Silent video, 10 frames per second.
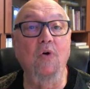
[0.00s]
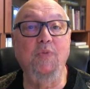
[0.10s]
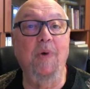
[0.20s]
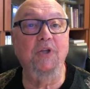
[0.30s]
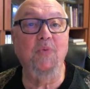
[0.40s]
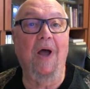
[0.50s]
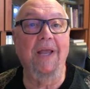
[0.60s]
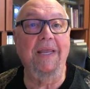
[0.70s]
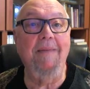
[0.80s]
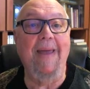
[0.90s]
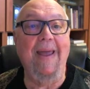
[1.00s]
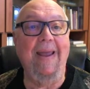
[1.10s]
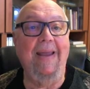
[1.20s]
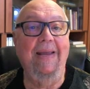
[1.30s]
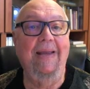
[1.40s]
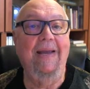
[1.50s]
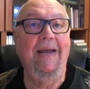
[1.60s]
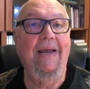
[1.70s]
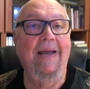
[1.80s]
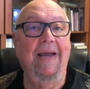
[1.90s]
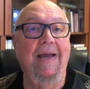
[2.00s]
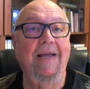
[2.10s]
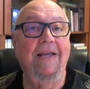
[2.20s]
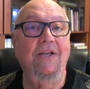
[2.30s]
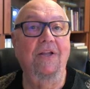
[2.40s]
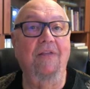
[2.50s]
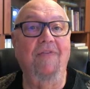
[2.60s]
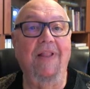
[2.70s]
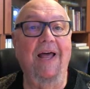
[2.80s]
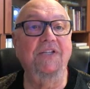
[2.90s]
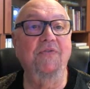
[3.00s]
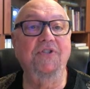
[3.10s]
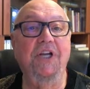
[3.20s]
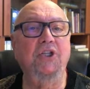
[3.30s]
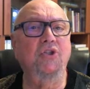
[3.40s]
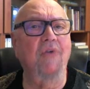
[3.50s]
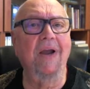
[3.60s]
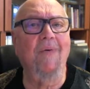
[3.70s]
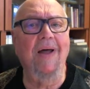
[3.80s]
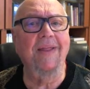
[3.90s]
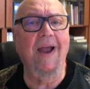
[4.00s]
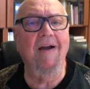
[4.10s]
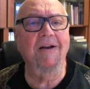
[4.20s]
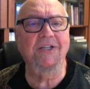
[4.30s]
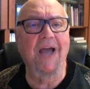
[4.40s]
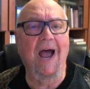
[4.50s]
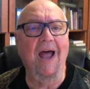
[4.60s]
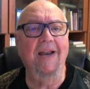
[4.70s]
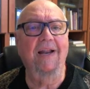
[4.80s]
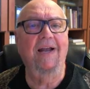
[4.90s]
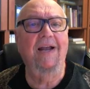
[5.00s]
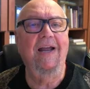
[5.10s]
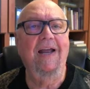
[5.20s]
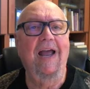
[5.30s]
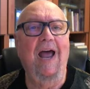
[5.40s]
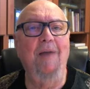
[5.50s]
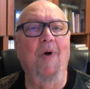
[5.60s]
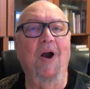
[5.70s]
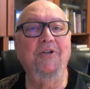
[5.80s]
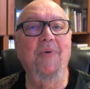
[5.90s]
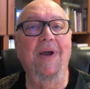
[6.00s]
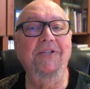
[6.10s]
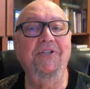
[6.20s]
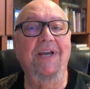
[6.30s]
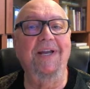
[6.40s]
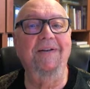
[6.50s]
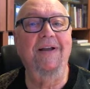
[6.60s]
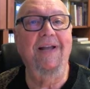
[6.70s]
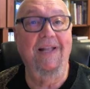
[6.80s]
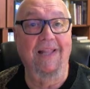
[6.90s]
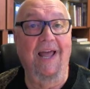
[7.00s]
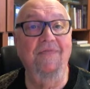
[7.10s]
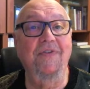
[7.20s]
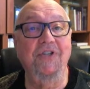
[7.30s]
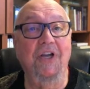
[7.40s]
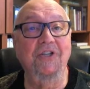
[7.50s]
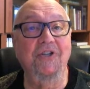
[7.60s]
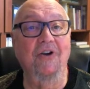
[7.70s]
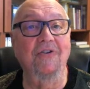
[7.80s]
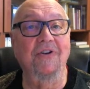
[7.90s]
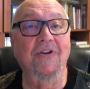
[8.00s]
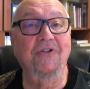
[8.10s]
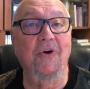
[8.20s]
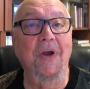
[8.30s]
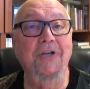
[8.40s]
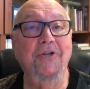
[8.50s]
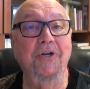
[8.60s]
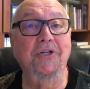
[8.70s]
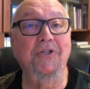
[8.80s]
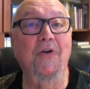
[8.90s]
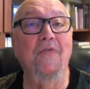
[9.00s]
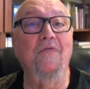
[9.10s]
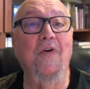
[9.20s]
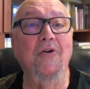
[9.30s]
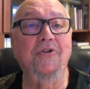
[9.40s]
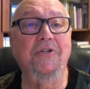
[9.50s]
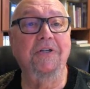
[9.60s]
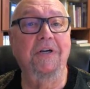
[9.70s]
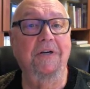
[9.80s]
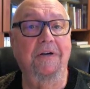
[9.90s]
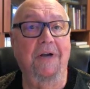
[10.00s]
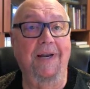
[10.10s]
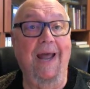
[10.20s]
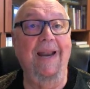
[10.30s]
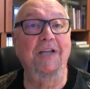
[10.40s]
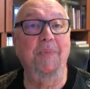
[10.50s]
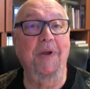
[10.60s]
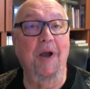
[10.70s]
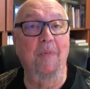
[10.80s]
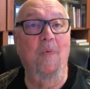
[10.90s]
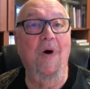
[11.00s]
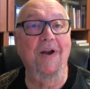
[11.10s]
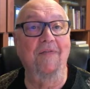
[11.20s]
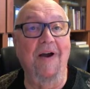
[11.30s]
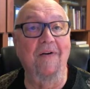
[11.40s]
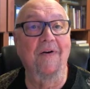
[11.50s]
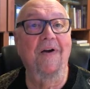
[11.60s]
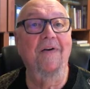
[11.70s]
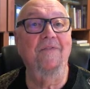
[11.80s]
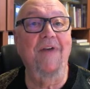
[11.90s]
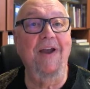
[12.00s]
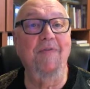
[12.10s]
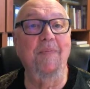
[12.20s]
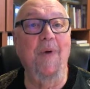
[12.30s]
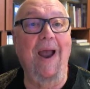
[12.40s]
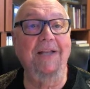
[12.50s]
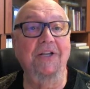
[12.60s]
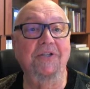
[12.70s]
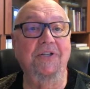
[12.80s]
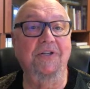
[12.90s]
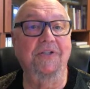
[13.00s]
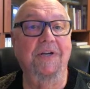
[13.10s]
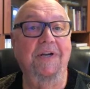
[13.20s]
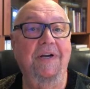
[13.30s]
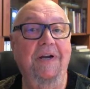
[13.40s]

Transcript: rosebuds while ye may. The philosopher says, strike while the iron is hot. And Mark Twain said, life is uncertain, so eat your dessert first. And that has become one of our favorite practices.